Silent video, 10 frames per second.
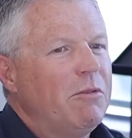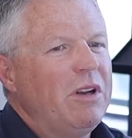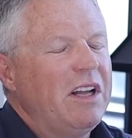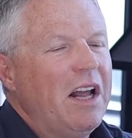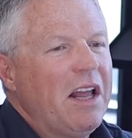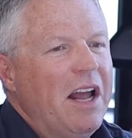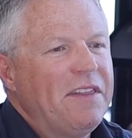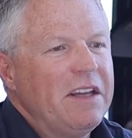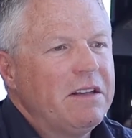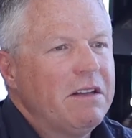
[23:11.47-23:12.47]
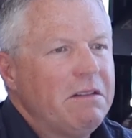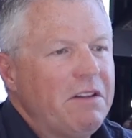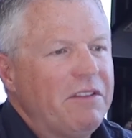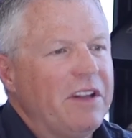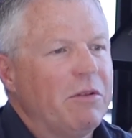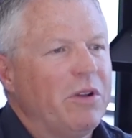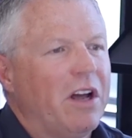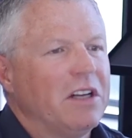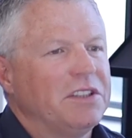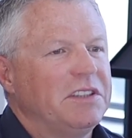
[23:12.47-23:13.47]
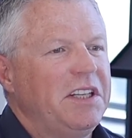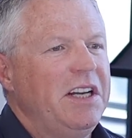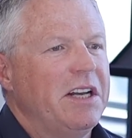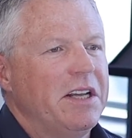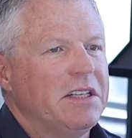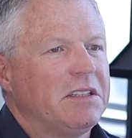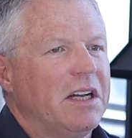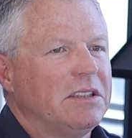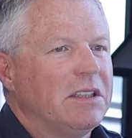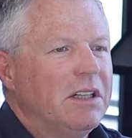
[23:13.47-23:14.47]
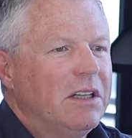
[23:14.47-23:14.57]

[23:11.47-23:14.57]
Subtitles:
Well, I think that the thing with Argentina is that